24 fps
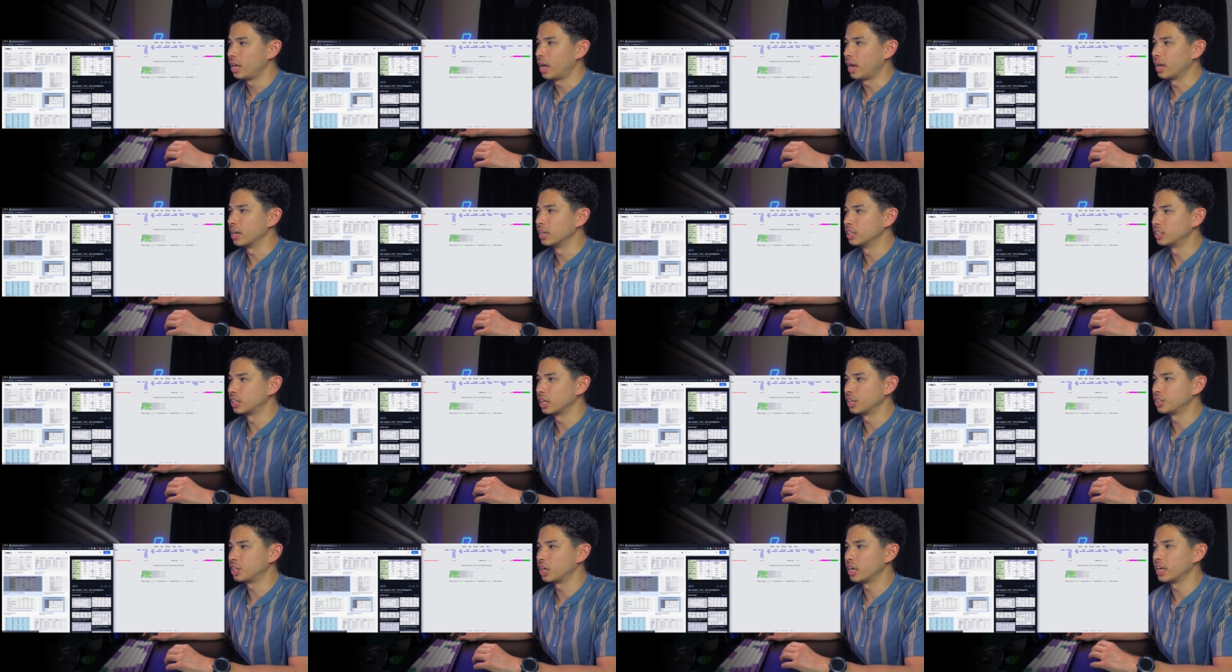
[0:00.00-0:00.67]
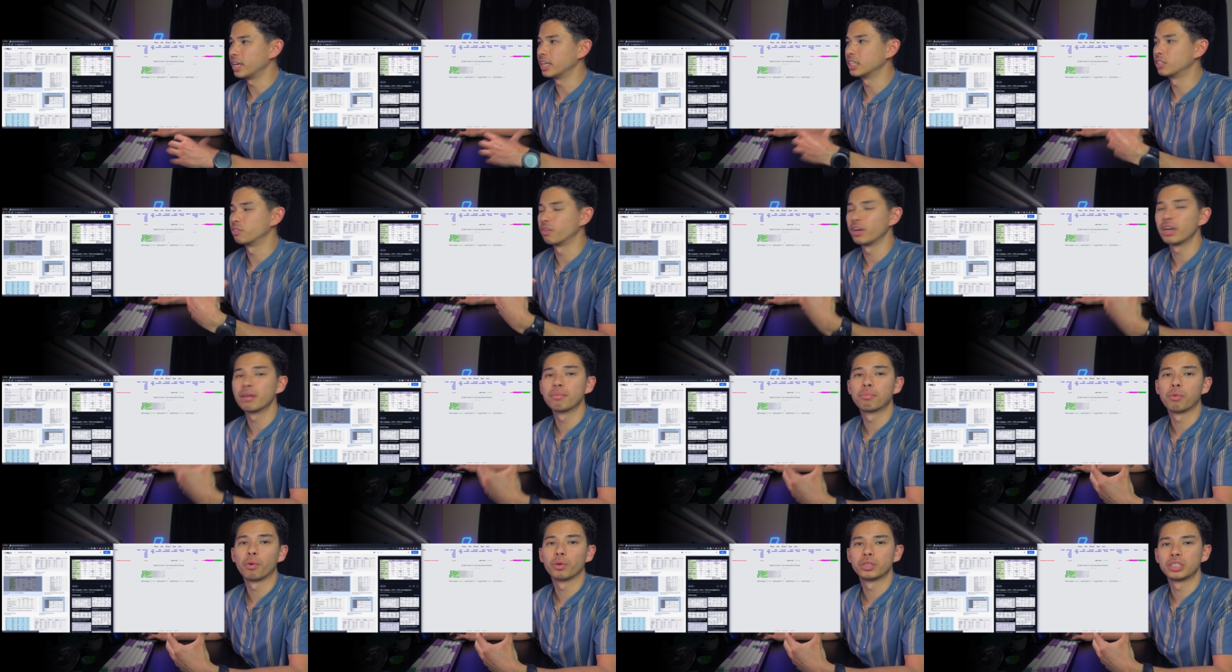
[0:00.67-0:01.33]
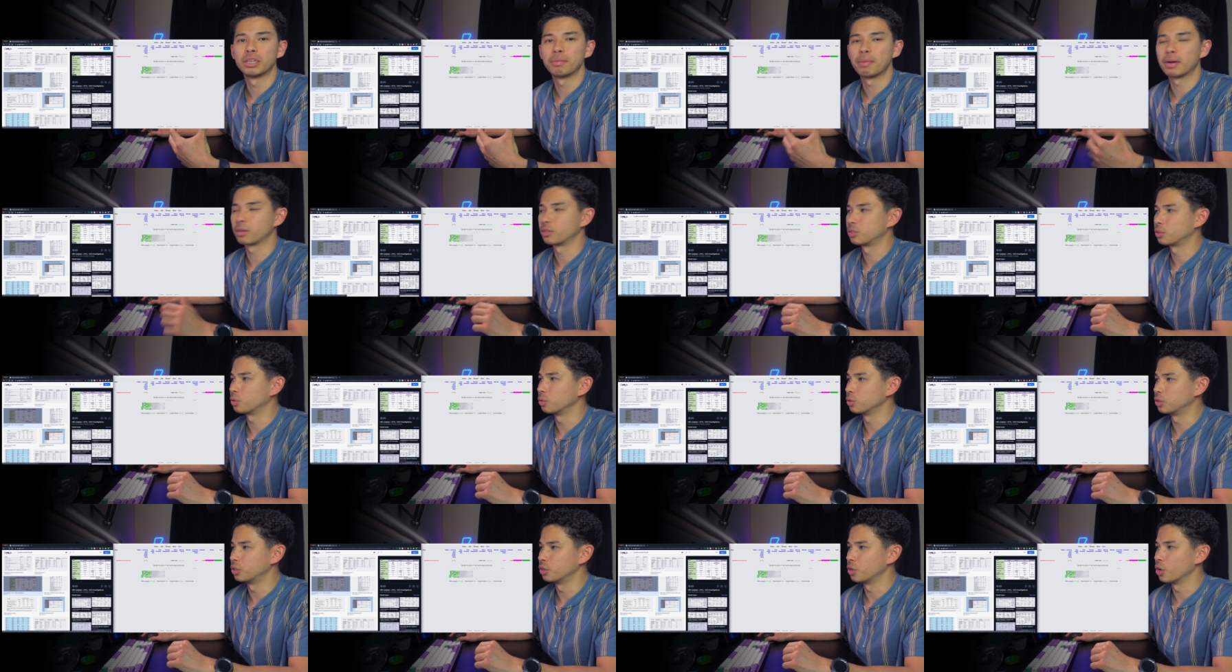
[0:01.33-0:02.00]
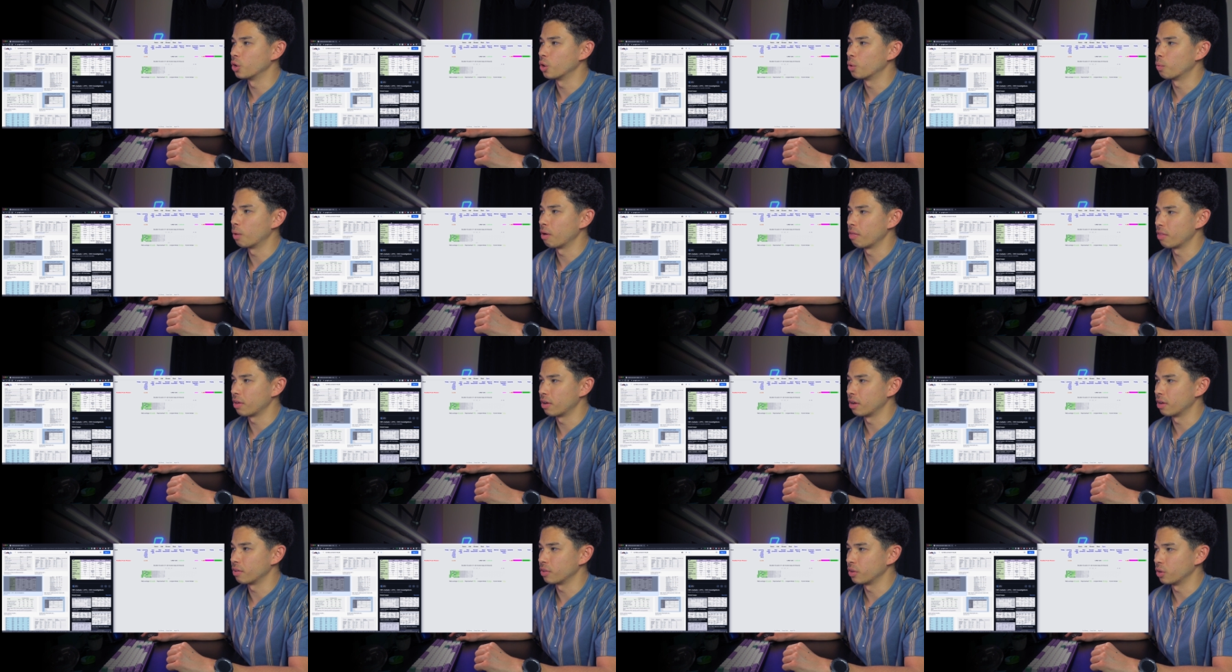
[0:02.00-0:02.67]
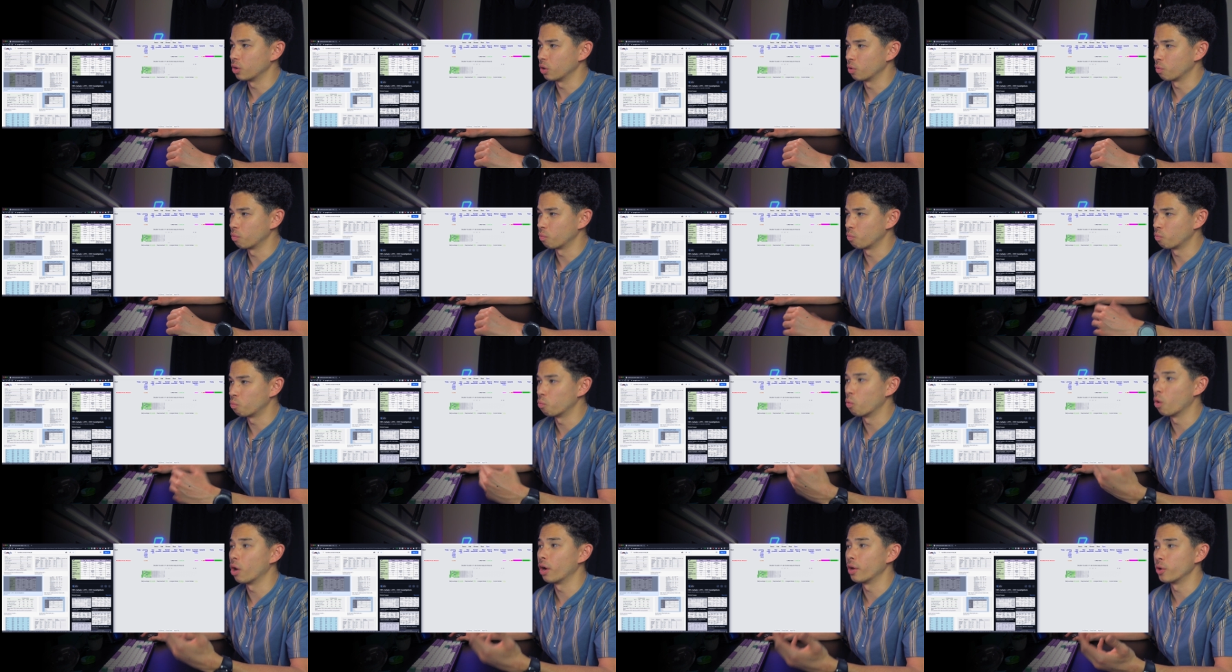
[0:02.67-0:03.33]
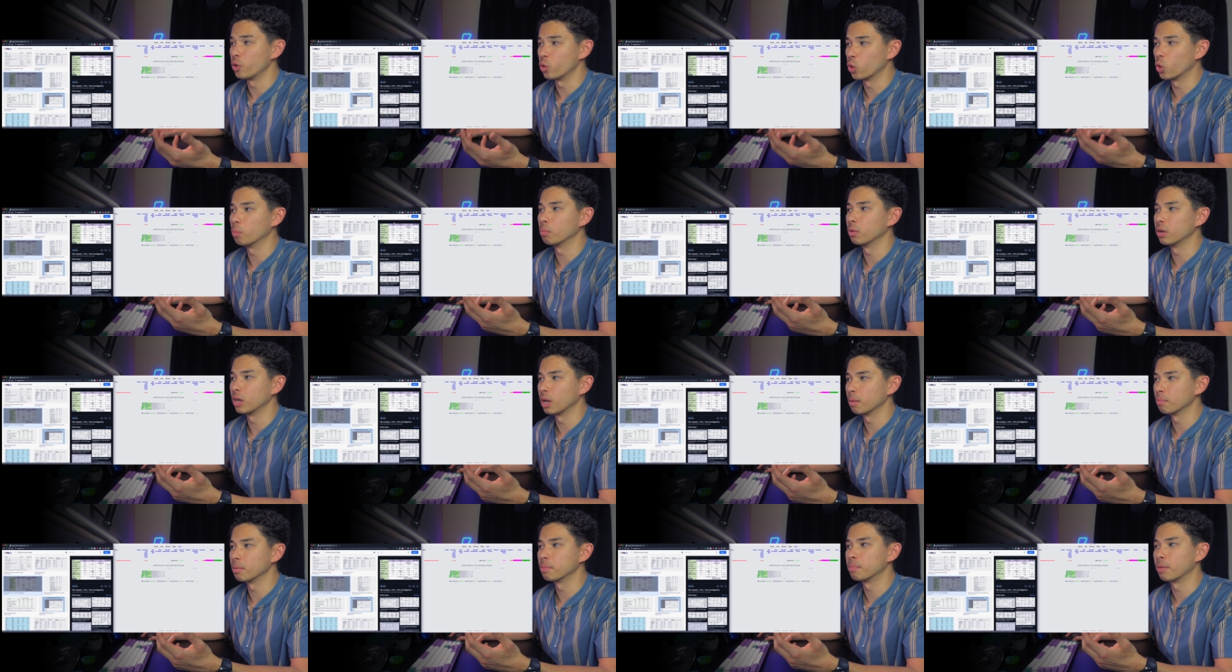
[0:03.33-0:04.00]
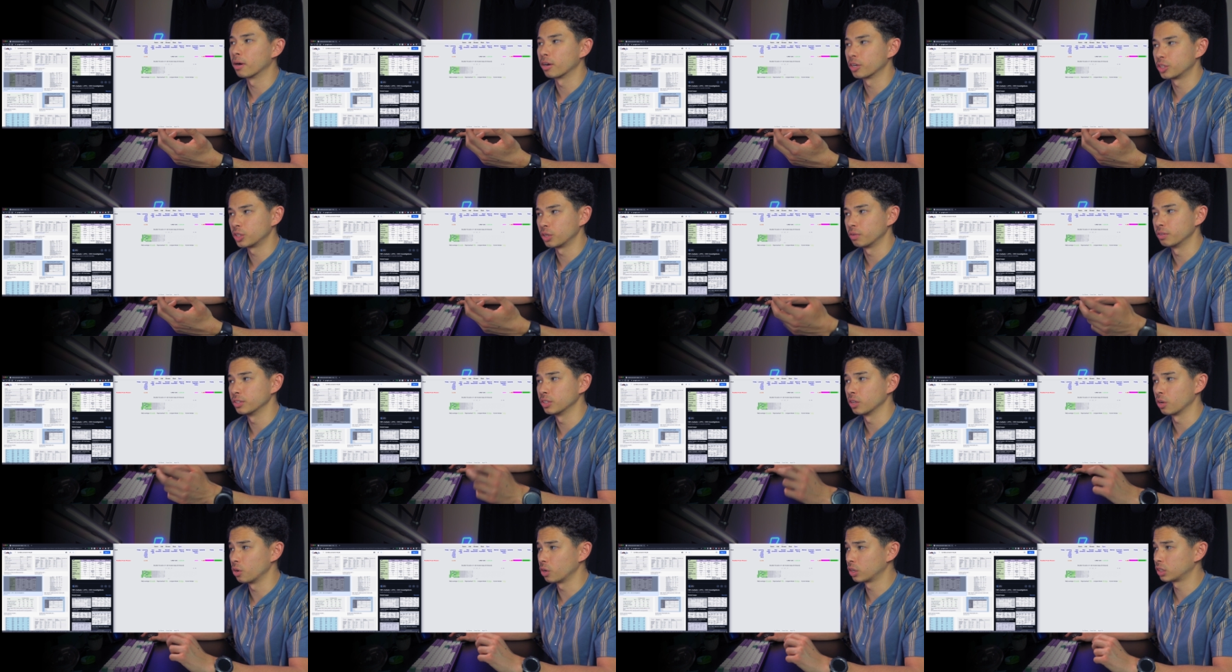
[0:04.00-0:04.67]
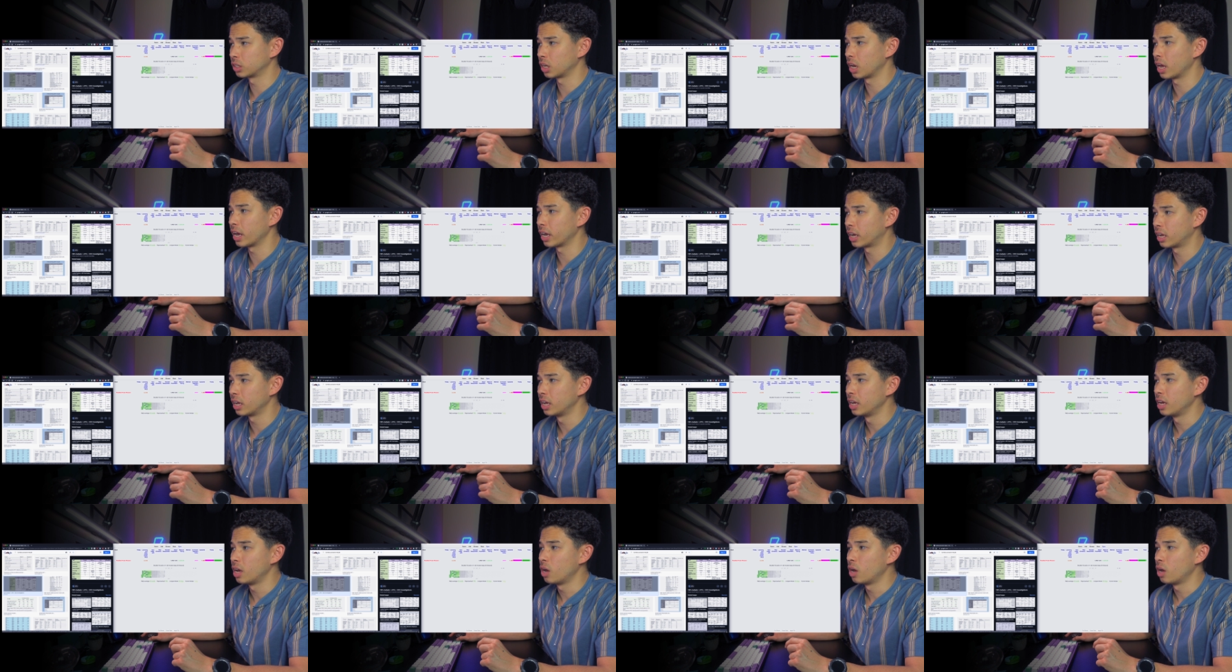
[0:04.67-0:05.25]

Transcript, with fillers: And essentially, it's really important in medical school to know whether, you know, what a normal lumbar puncture result looks like,